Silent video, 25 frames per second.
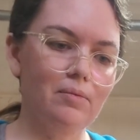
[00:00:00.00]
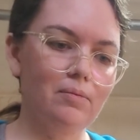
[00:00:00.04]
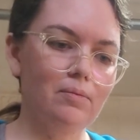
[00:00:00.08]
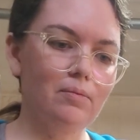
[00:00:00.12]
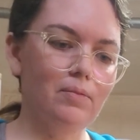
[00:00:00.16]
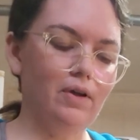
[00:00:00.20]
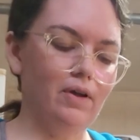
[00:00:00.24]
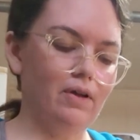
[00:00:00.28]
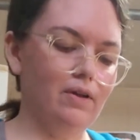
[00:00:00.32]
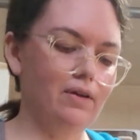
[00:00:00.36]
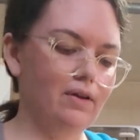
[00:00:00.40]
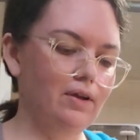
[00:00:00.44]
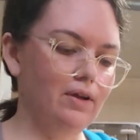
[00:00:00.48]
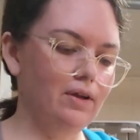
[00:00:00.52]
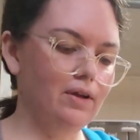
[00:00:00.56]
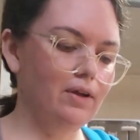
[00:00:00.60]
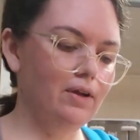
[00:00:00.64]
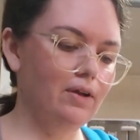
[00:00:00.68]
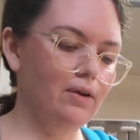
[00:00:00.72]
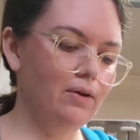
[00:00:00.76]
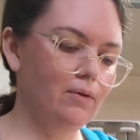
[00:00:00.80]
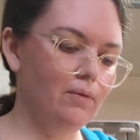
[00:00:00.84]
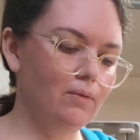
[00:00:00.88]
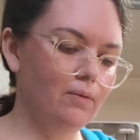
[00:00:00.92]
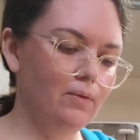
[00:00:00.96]
but
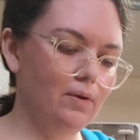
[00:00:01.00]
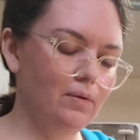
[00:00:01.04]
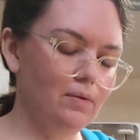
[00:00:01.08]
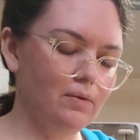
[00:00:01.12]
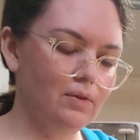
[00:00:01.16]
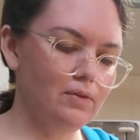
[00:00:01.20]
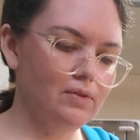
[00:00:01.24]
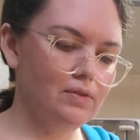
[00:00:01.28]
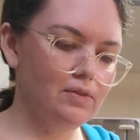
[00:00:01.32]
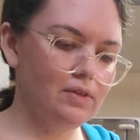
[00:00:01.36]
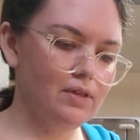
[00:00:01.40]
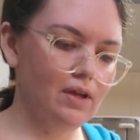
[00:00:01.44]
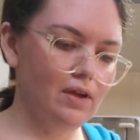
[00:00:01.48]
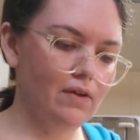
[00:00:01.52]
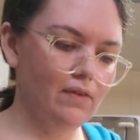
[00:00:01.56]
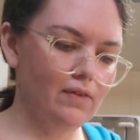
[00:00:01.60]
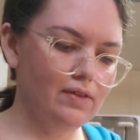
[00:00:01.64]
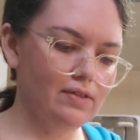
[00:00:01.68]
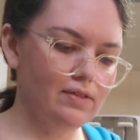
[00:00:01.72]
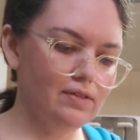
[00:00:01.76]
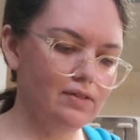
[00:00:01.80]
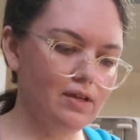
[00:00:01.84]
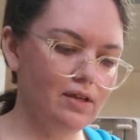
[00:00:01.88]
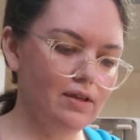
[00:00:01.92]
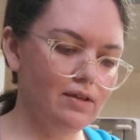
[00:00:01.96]
we will see how
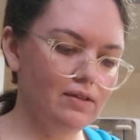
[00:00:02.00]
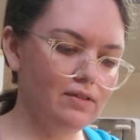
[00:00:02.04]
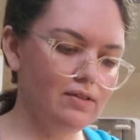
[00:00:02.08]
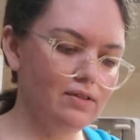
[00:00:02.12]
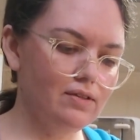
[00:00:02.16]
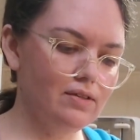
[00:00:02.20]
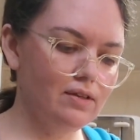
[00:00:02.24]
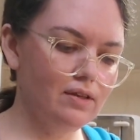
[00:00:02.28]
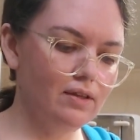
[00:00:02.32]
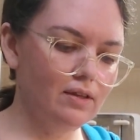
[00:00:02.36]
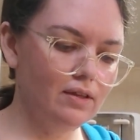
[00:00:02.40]
this tastes.